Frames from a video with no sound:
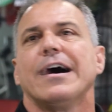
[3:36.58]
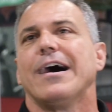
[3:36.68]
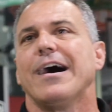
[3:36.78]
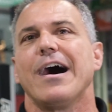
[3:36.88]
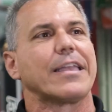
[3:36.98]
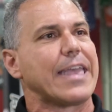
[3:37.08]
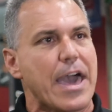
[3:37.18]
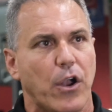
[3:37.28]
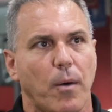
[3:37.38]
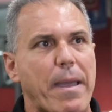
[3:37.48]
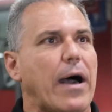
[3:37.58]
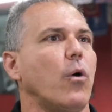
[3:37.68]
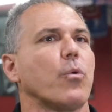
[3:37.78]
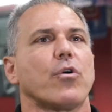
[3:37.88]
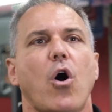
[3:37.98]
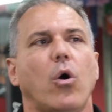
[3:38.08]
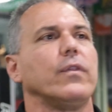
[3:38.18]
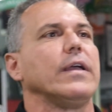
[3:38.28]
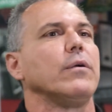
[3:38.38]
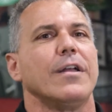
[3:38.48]
a kettlebell. We're
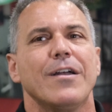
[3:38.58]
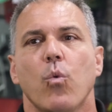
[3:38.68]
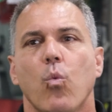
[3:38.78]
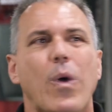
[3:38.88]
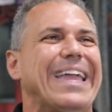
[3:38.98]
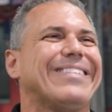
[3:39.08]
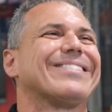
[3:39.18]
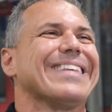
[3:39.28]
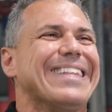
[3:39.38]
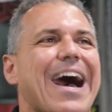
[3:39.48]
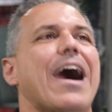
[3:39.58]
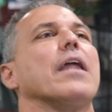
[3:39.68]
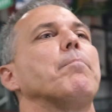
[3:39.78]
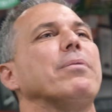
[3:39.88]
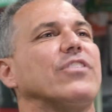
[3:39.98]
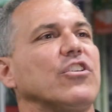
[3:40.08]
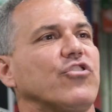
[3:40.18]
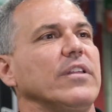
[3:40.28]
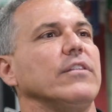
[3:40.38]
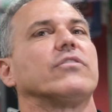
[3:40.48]
holding weights in odd
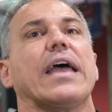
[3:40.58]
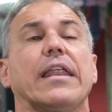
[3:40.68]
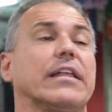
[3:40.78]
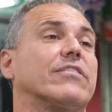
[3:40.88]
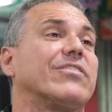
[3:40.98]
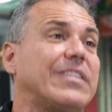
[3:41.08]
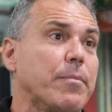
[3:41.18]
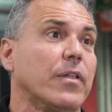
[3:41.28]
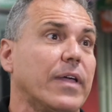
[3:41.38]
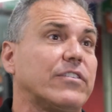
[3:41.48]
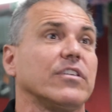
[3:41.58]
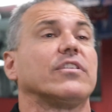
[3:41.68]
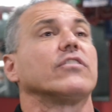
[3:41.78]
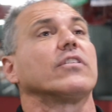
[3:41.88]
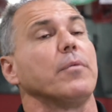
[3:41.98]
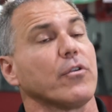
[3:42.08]
positions, and it stimulates the system